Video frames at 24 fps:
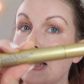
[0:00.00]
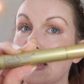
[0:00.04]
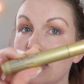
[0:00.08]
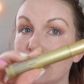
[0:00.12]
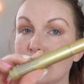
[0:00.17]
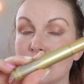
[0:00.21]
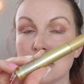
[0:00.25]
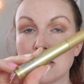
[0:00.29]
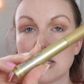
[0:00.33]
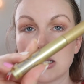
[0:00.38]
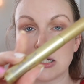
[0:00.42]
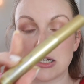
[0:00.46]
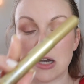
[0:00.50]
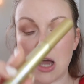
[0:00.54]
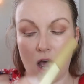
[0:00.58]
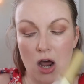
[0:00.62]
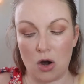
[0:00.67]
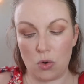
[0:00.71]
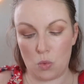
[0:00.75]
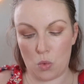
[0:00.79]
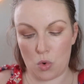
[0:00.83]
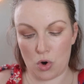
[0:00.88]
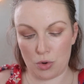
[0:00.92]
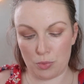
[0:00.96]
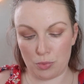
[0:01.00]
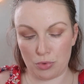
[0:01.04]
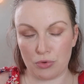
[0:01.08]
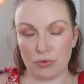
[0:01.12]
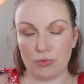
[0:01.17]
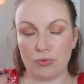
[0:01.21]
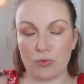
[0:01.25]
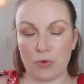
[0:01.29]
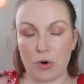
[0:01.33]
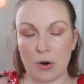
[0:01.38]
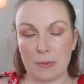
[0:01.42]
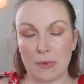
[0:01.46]
This is the non-waterproof
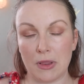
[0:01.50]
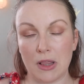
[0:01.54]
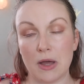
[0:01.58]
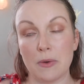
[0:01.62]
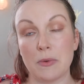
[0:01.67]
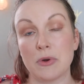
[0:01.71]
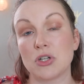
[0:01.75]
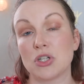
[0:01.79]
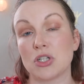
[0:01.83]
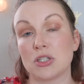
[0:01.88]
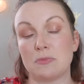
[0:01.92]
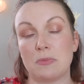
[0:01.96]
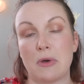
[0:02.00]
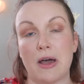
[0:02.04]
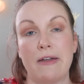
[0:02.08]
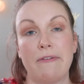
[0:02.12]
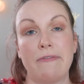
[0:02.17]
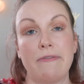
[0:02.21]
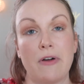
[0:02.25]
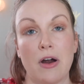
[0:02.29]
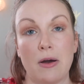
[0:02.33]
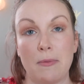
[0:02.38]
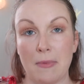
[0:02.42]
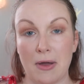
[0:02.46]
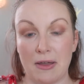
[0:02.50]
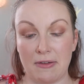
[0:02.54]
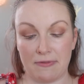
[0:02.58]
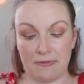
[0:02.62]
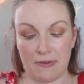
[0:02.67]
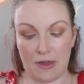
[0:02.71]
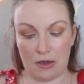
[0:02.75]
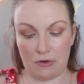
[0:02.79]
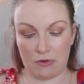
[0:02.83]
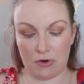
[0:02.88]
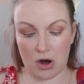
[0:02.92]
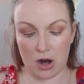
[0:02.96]
formula, which is by far my
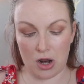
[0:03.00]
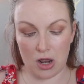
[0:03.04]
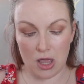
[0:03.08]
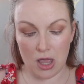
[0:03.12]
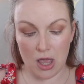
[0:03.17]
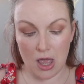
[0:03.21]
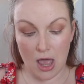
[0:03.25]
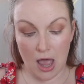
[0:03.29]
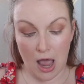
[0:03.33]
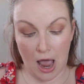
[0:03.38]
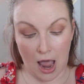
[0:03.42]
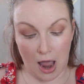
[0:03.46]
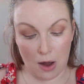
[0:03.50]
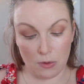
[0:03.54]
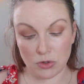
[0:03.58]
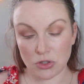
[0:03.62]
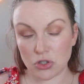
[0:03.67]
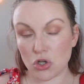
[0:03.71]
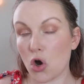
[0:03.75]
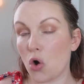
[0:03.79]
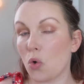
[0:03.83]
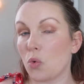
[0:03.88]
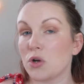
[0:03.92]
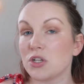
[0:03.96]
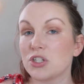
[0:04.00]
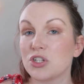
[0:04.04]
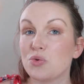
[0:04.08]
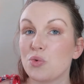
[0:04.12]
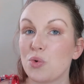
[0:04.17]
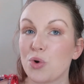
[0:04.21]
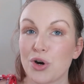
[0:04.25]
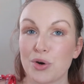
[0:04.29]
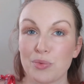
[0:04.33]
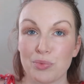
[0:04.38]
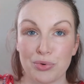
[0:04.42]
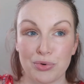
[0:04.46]
favorite. I was always a
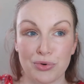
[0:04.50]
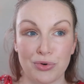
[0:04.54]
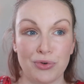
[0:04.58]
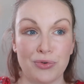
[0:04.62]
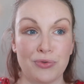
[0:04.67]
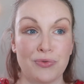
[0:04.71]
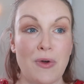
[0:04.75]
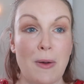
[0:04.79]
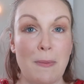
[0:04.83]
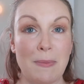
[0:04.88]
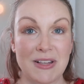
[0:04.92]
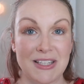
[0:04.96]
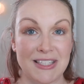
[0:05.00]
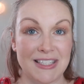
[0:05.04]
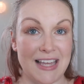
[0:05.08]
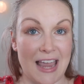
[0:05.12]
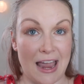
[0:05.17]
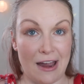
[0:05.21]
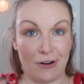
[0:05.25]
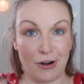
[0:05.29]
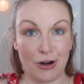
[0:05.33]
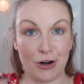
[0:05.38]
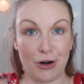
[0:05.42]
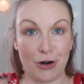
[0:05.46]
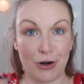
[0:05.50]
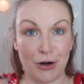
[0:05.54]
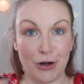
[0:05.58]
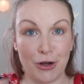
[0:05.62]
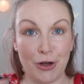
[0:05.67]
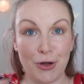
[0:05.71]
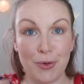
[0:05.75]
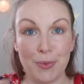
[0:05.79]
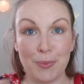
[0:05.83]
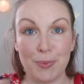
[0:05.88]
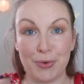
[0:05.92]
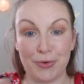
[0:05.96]
waterproof mascara
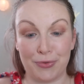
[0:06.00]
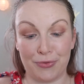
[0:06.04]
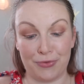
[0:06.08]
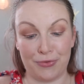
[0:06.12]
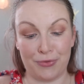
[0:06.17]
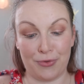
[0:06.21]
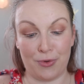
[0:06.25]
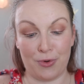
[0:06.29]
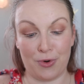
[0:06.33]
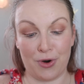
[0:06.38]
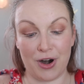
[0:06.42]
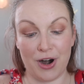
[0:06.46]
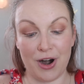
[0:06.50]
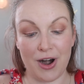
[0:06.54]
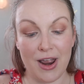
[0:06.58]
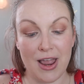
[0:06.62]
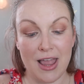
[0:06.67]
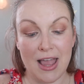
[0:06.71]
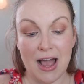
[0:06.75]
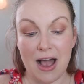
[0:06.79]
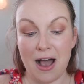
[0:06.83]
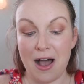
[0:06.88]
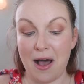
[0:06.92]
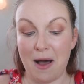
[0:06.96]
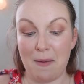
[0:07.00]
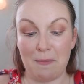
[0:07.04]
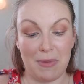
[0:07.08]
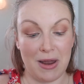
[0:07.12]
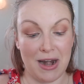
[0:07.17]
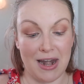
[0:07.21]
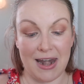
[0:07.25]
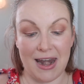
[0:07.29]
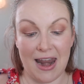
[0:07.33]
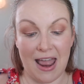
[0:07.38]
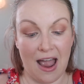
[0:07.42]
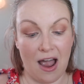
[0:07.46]
girl before,
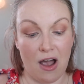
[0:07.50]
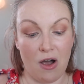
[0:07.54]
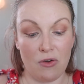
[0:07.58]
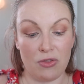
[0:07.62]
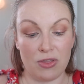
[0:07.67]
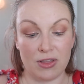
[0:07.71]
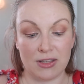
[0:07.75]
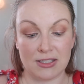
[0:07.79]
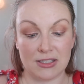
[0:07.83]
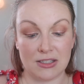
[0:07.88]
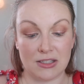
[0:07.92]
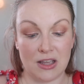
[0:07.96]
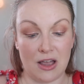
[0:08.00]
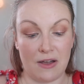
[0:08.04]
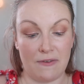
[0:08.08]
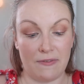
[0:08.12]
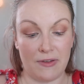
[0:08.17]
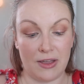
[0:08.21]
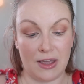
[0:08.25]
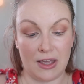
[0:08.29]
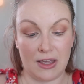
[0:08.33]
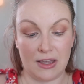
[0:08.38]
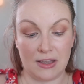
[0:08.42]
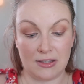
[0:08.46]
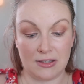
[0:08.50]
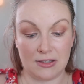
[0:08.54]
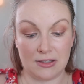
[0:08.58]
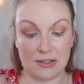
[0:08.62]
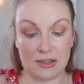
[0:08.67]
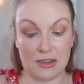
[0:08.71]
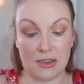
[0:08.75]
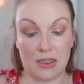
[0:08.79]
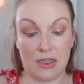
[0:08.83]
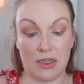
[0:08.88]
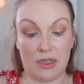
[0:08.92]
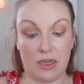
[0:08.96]
but now this stuff is
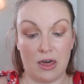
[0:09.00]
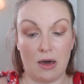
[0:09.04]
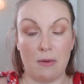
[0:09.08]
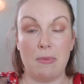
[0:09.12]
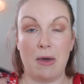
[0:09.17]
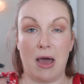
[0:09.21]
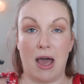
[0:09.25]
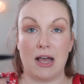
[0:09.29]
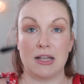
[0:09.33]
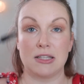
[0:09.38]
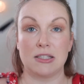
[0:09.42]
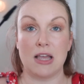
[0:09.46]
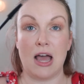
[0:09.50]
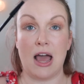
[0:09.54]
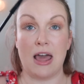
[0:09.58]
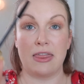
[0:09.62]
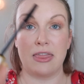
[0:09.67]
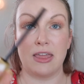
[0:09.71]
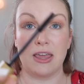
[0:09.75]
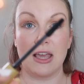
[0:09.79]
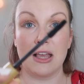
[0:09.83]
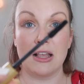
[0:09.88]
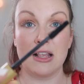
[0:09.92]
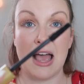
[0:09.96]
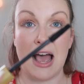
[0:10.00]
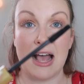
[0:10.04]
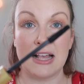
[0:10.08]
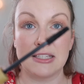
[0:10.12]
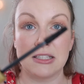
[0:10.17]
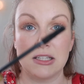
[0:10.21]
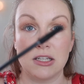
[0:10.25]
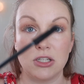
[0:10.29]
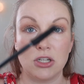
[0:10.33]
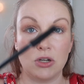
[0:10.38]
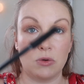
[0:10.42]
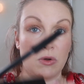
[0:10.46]
the best. I think it has
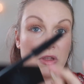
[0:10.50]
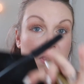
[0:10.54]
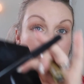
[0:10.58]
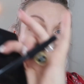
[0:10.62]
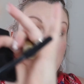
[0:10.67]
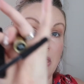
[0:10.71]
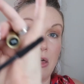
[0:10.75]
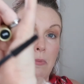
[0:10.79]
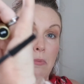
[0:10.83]
to do with the